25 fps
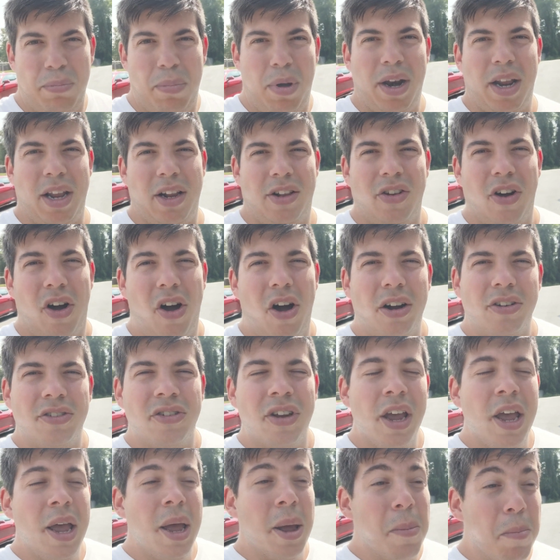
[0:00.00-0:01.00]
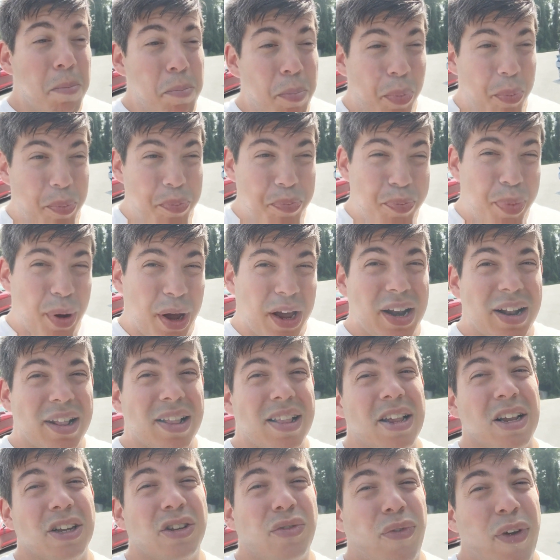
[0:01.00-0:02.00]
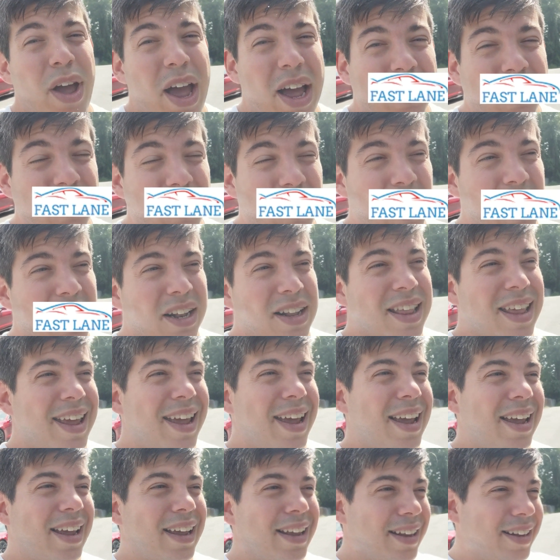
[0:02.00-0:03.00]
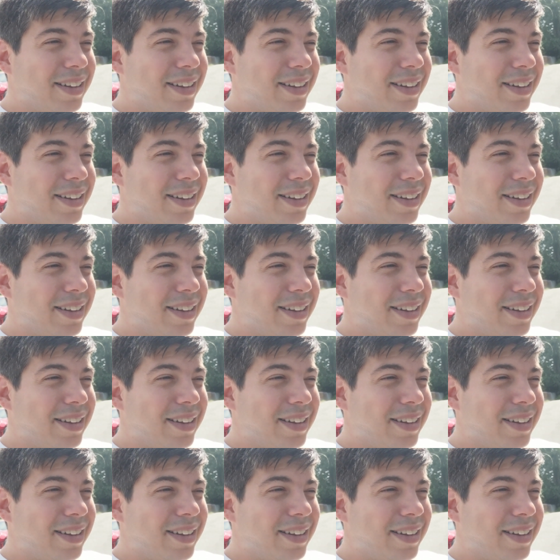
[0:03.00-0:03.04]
money talks. But this fast lane thing,